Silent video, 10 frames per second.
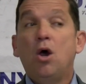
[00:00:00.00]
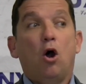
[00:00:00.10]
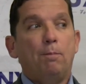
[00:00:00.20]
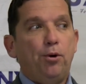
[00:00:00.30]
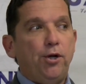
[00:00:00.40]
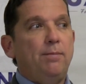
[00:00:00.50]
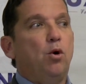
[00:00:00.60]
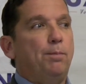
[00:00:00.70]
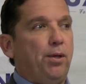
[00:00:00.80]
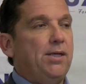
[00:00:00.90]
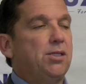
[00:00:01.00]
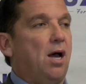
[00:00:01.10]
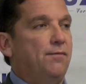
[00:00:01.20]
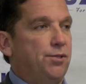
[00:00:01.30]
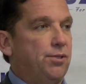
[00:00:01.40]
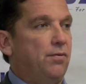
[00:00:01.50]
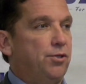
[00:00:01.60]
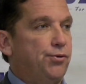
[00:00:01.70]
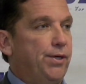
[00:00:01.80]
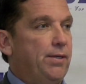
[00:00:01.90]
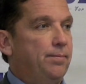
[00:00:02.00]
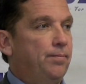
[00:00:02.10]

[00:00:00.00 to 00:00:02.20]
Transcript: or putting more police officers on the street.